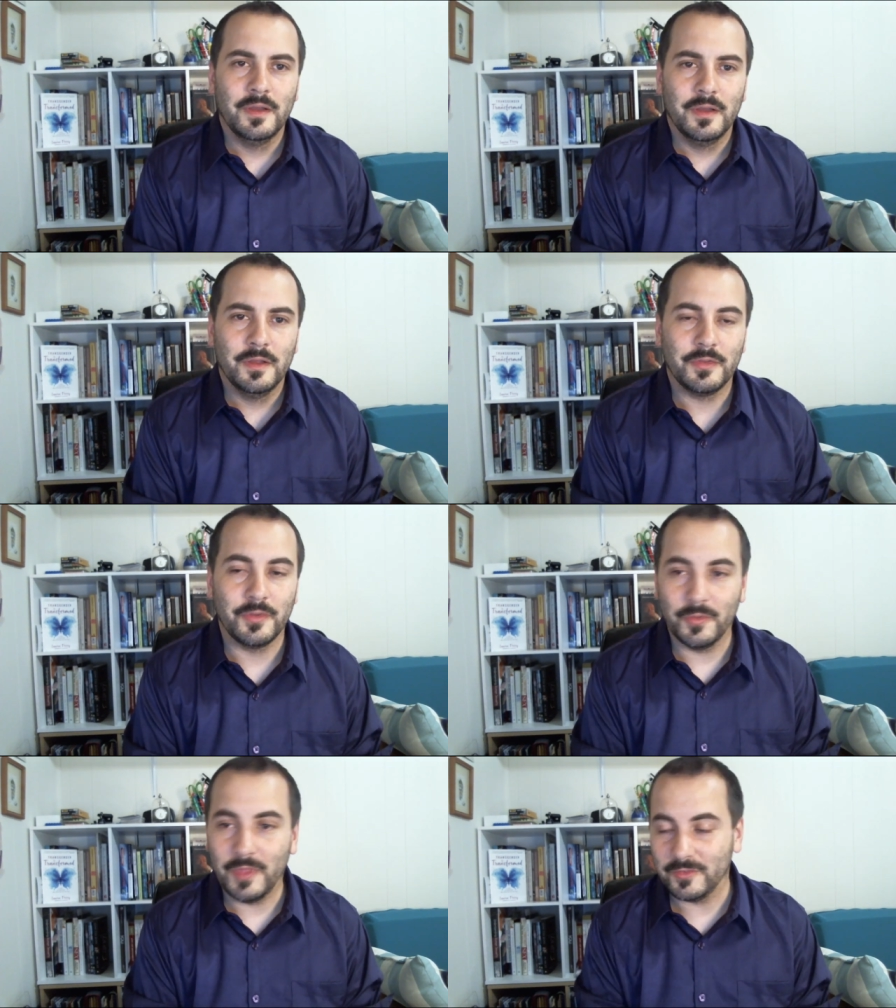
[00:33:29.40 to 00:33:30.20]

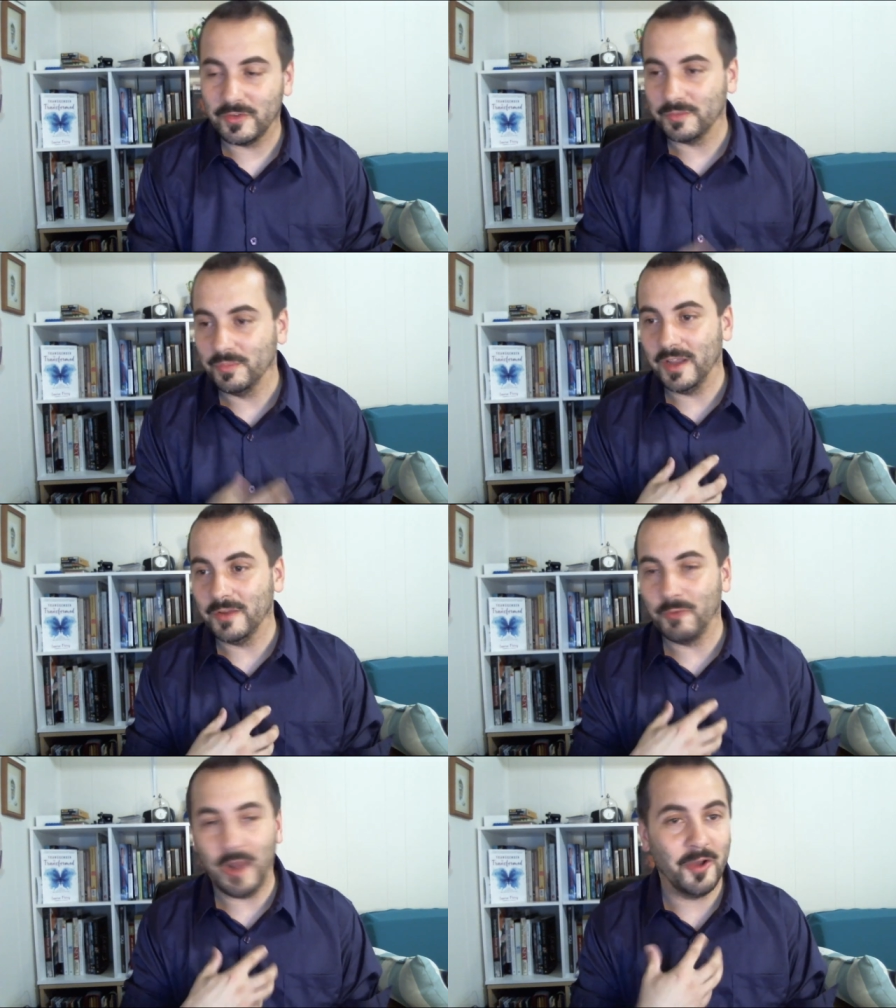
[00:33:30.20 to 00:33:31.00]
So that's just my
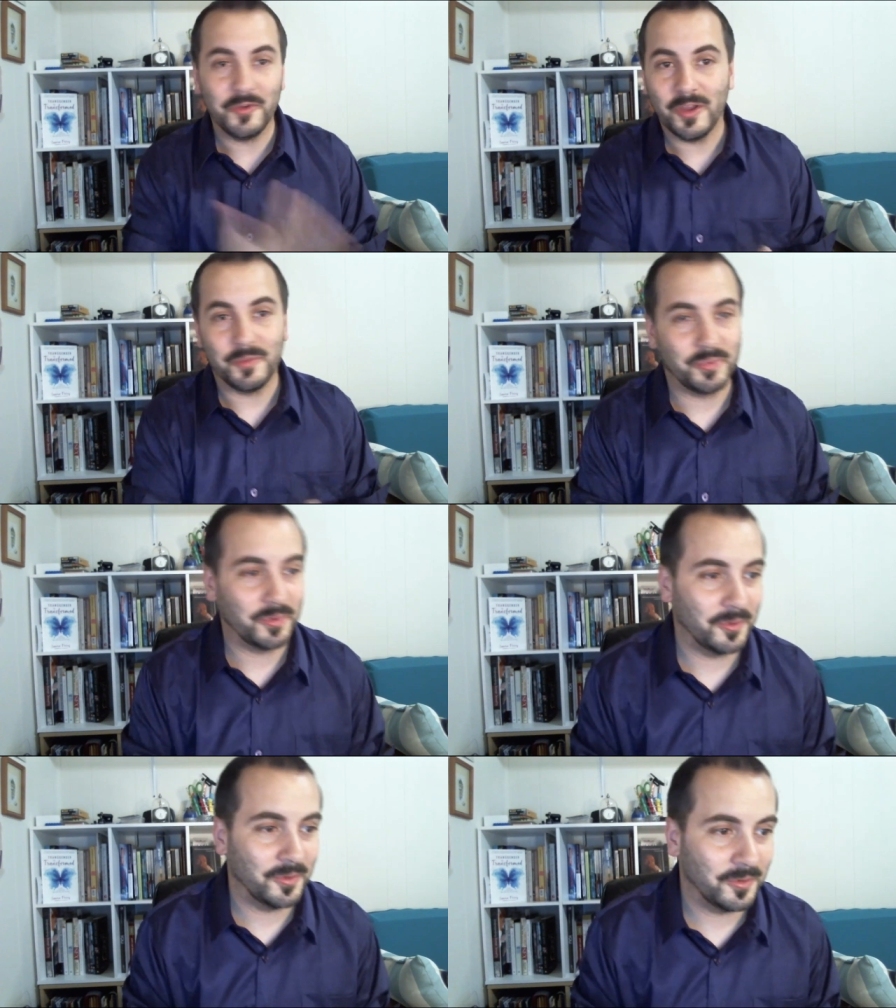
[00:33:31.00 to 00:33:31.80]
roundup
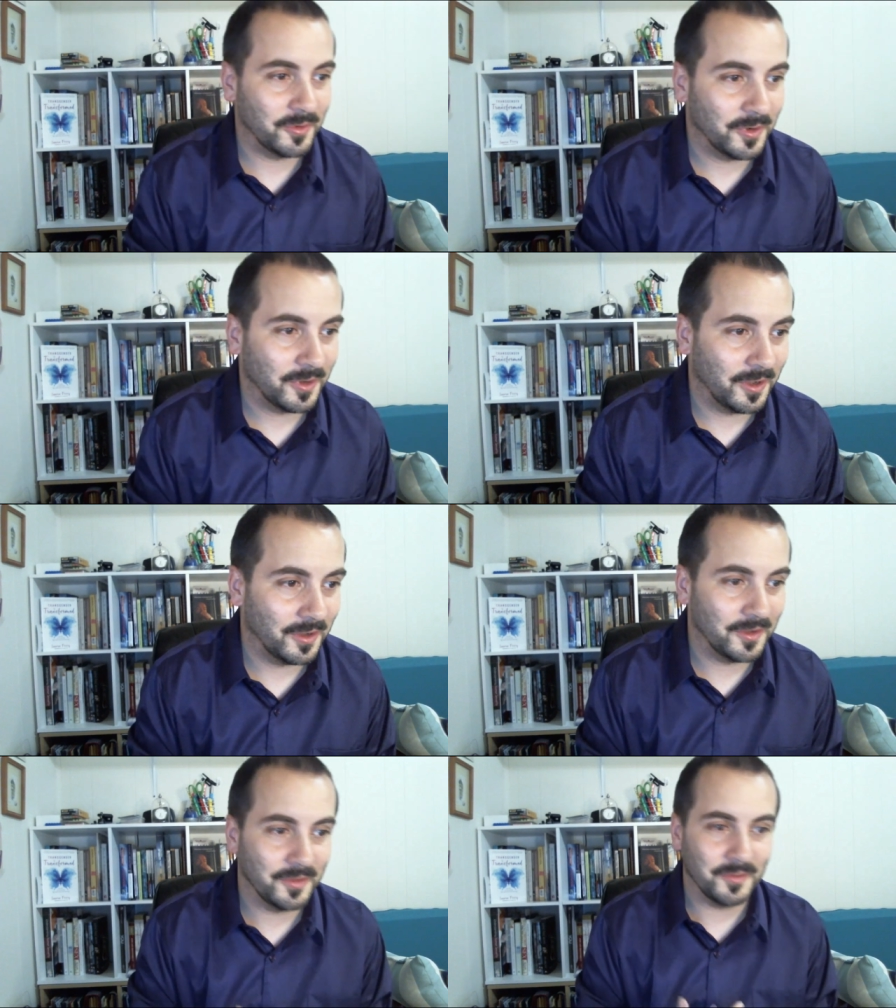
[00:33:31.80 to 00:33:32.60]
or
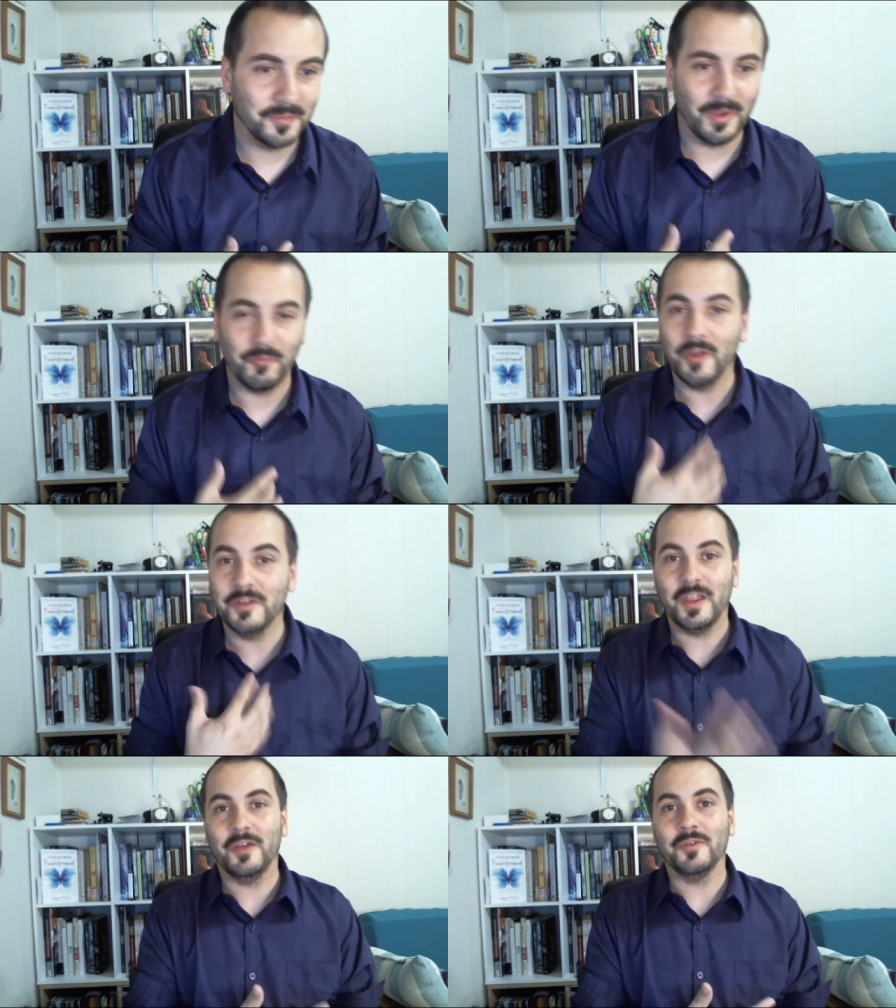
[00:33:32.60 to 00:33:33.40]
uh, my
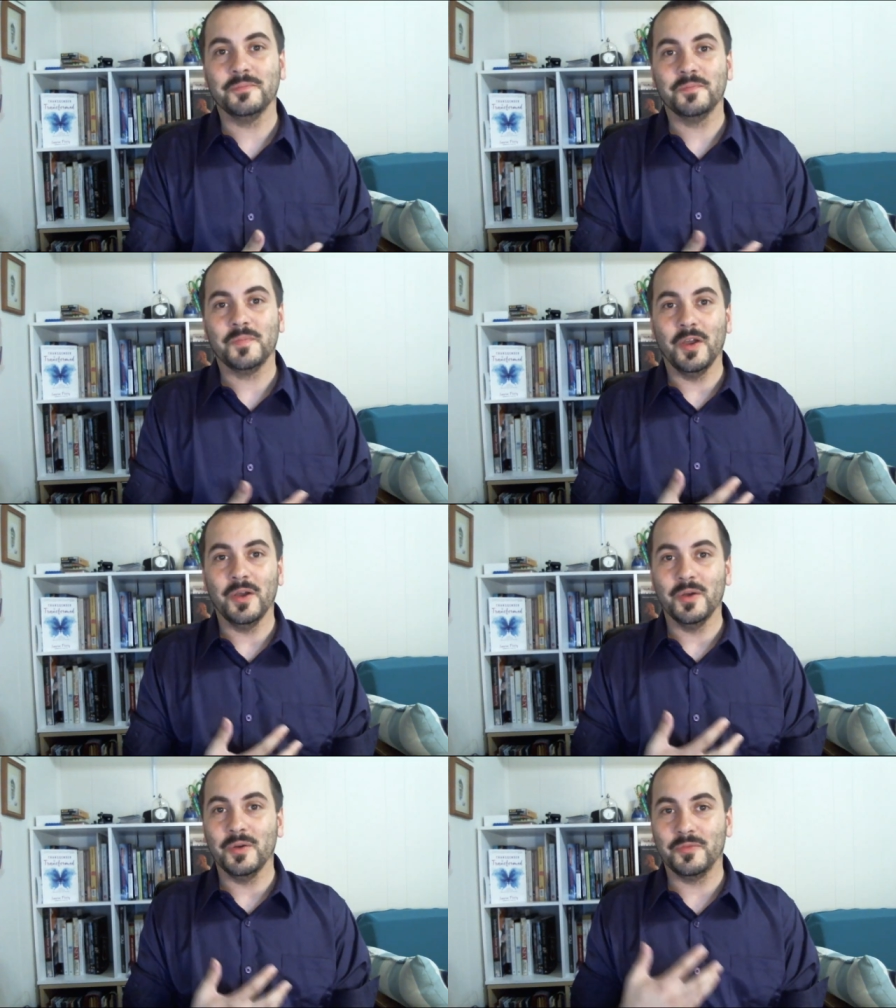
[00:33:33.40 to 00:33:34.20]
rundown
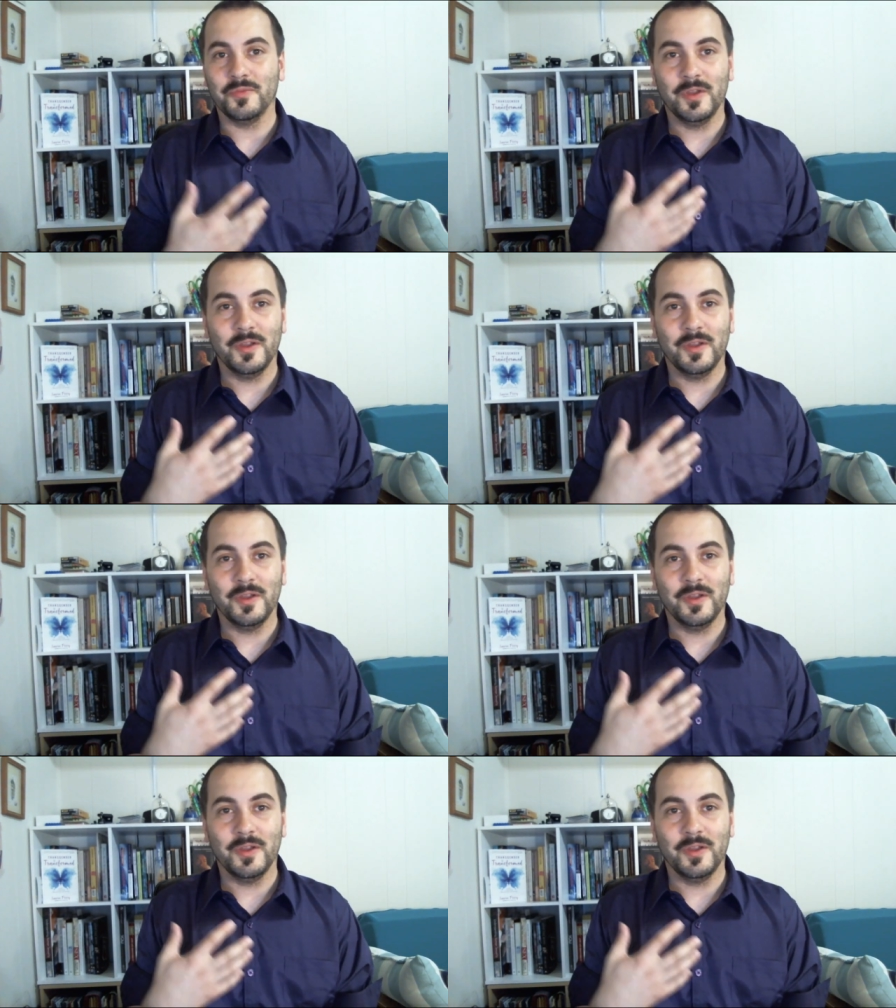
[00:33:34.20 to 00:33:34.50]
of